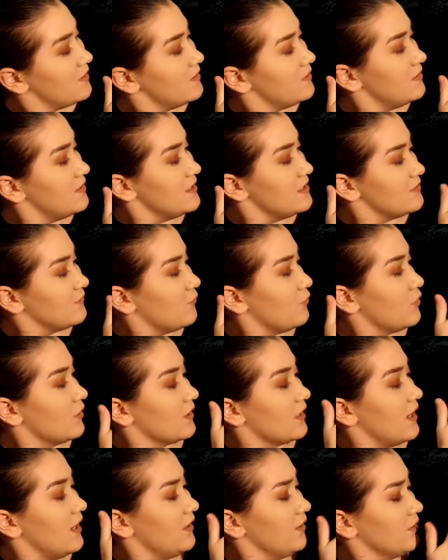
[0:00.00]
these 4
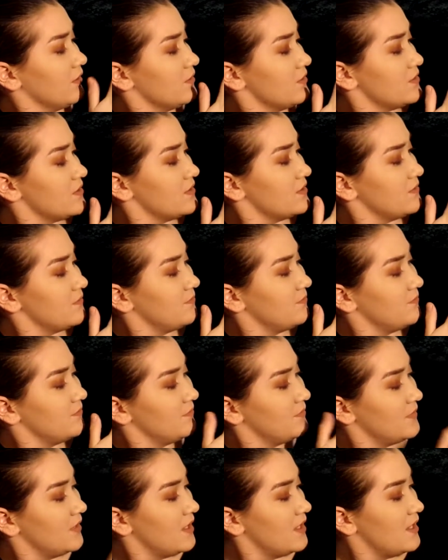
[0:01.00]
colors,
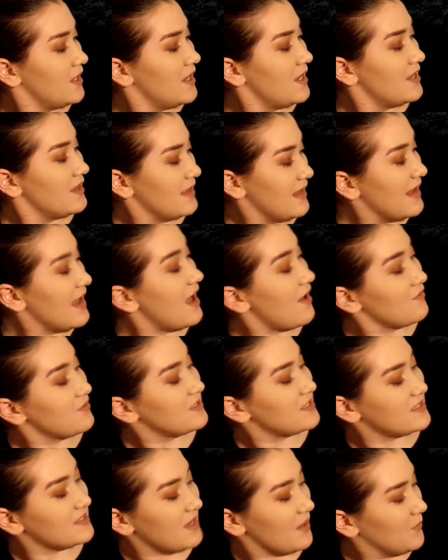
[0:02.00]
they have
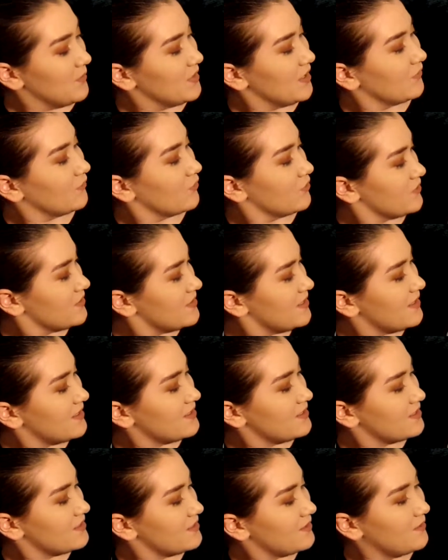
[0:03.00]
some
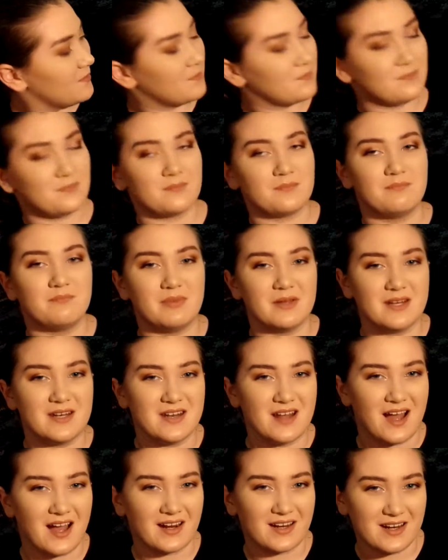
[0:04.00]
differences, but
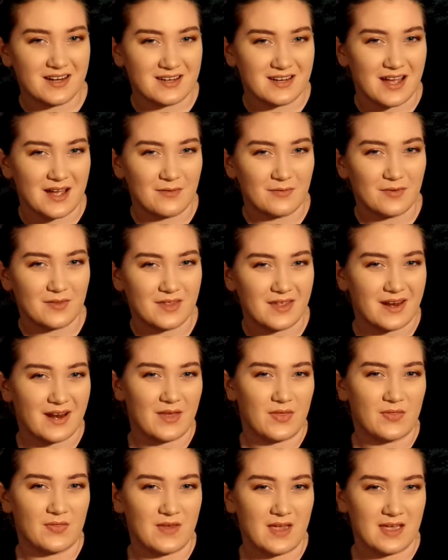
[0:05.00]
not enough that I
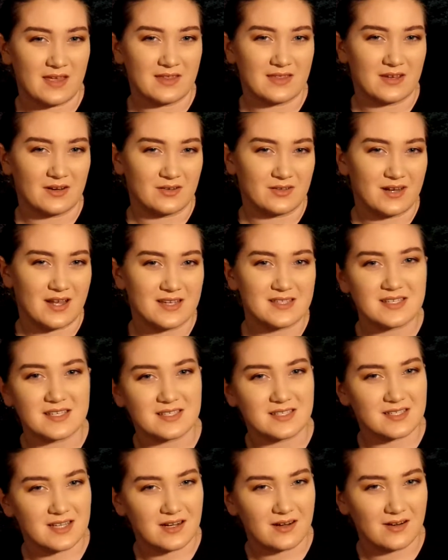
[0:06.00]
think they're
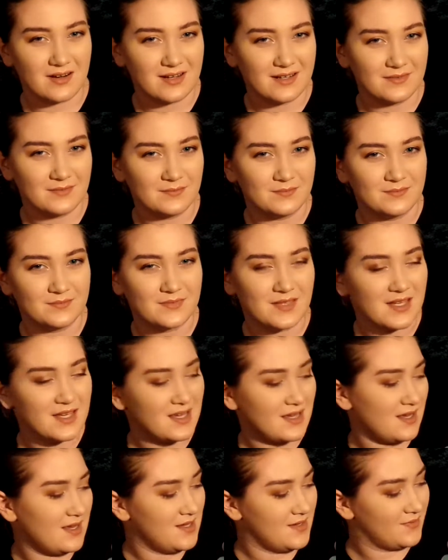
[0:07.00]
necessary,
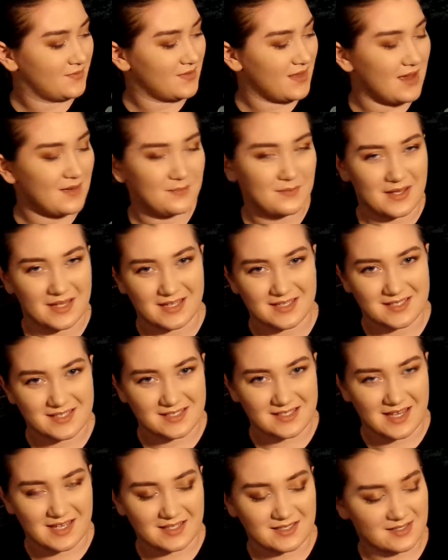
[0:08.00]
if that makes
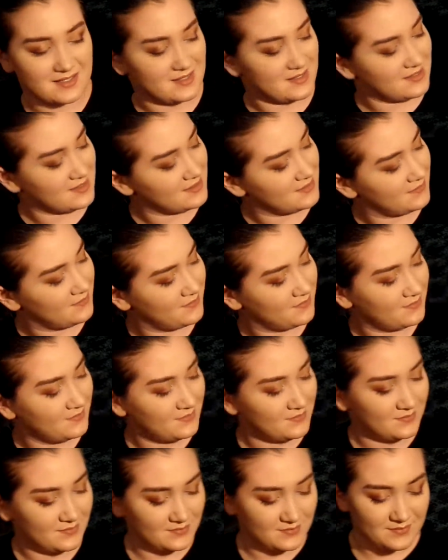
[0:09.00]
sense.
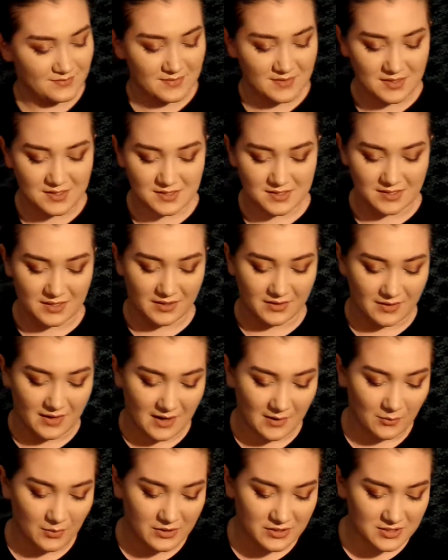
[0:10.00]
So I
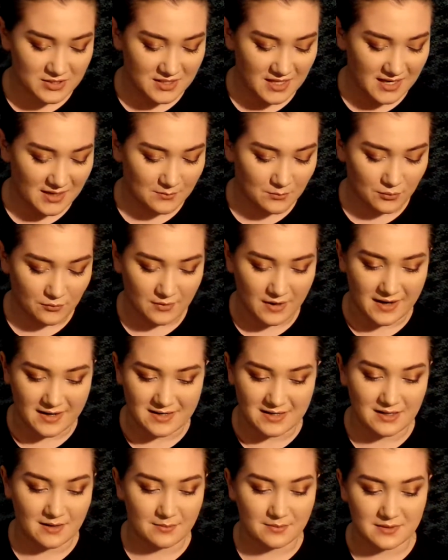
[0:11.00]
wish they had
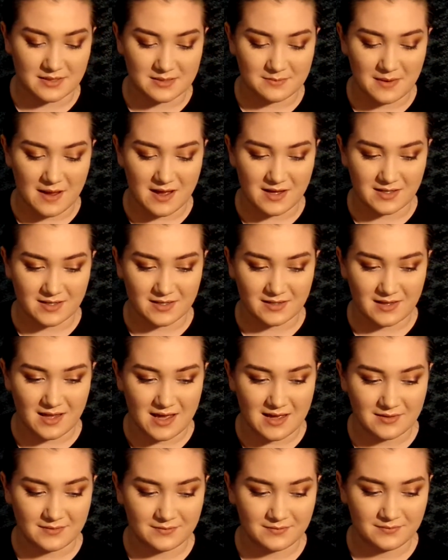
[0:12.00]
brightened up this palette a
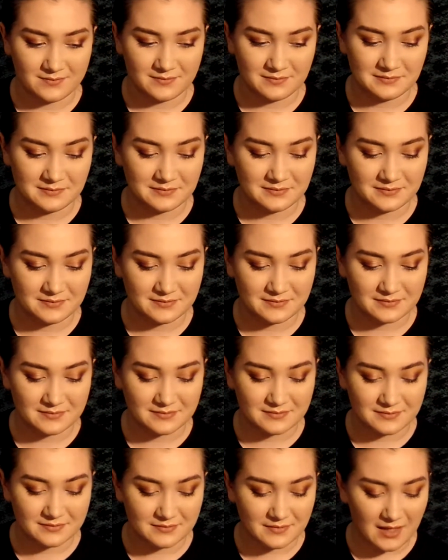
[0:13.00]
lot.
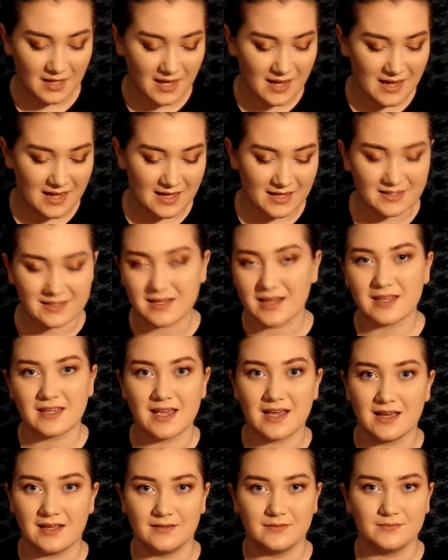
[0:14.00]
And
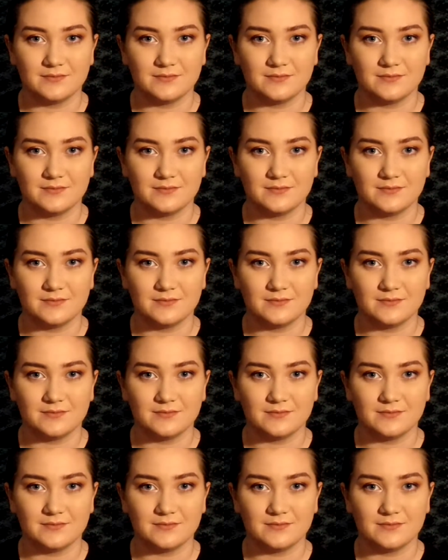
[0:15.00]
again,